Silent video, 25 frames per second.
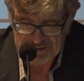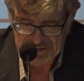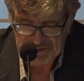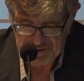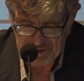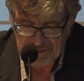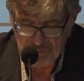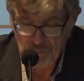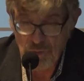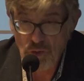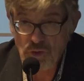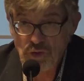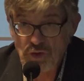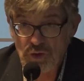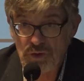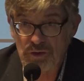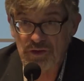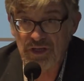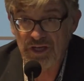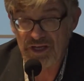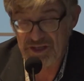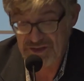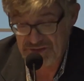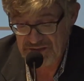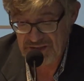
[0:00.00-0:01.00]
the emotion
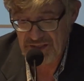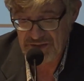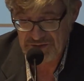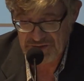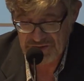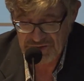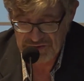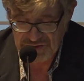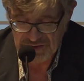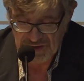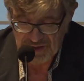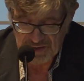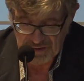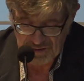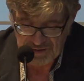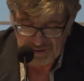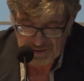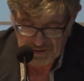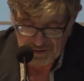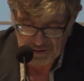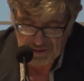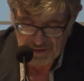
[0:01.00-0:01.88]
that is necessary